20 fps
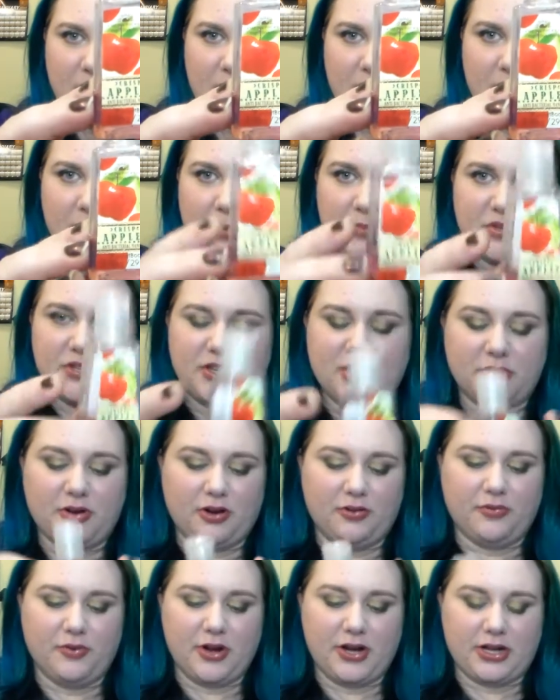I am a
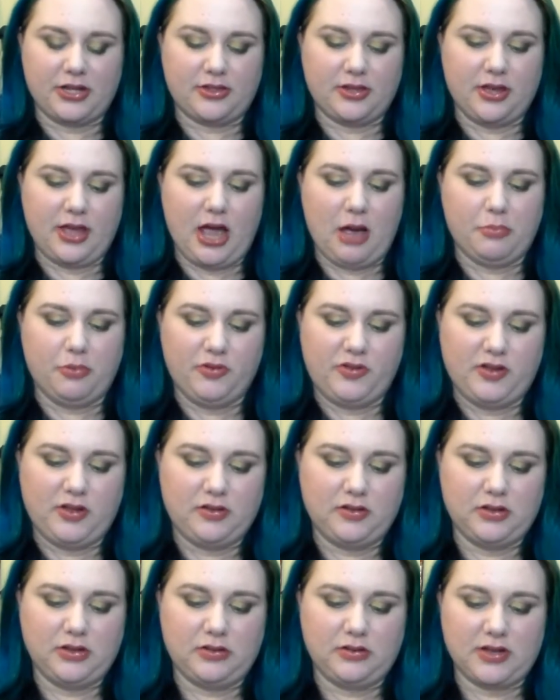sucker for anything apple
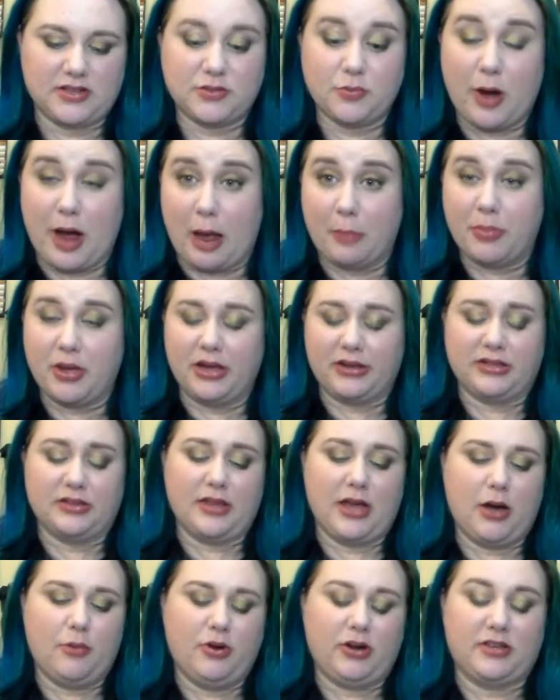scented. That's why I picked
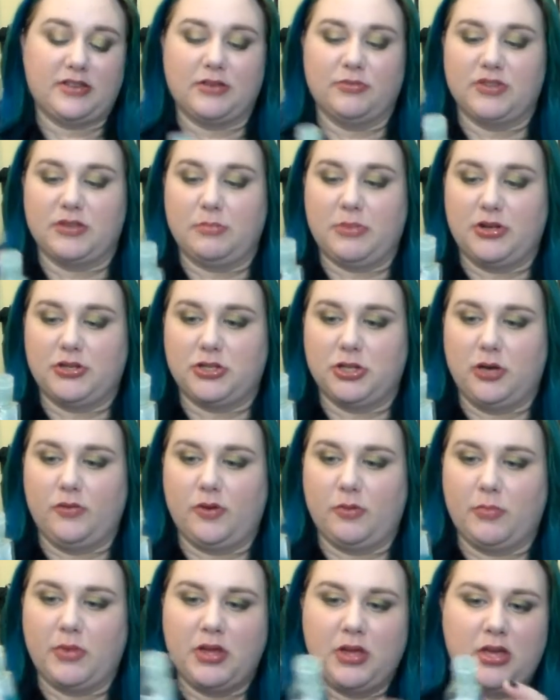that one, because there was a bunch of
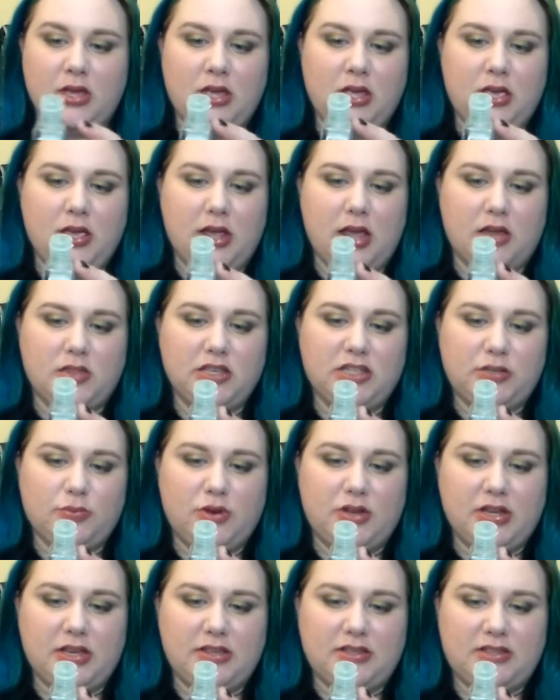them. And this
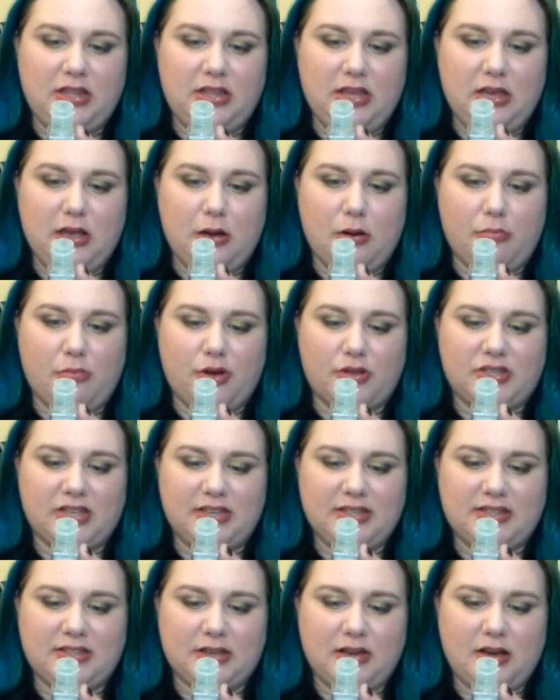one the
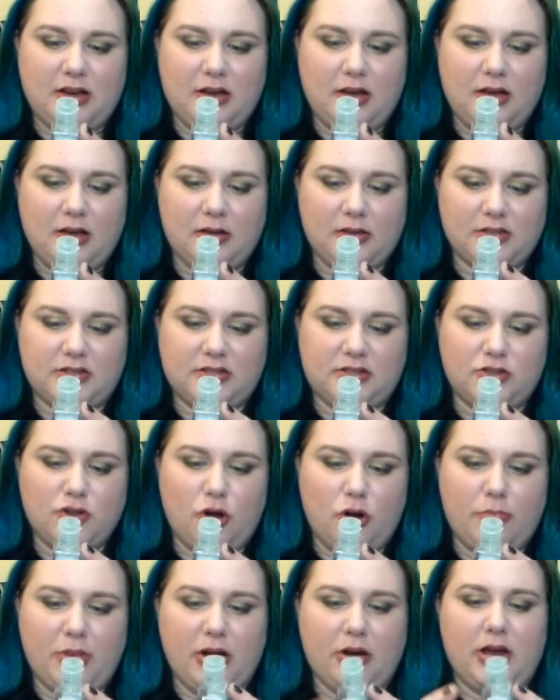Modessa
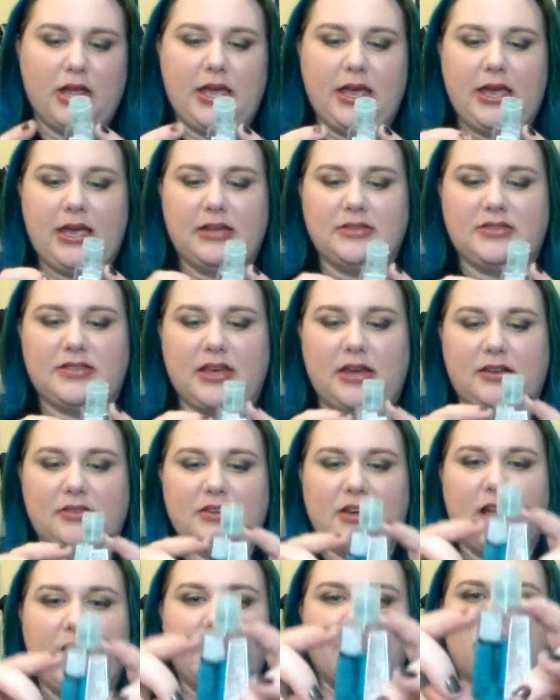Snowberry Hand
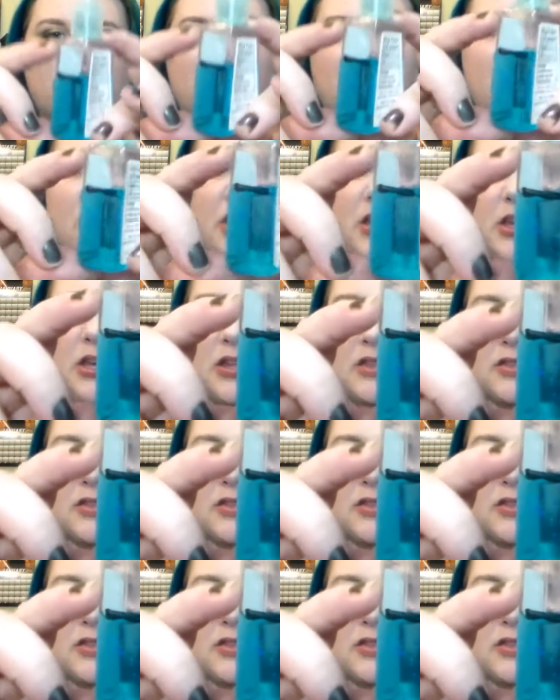Sanitizer.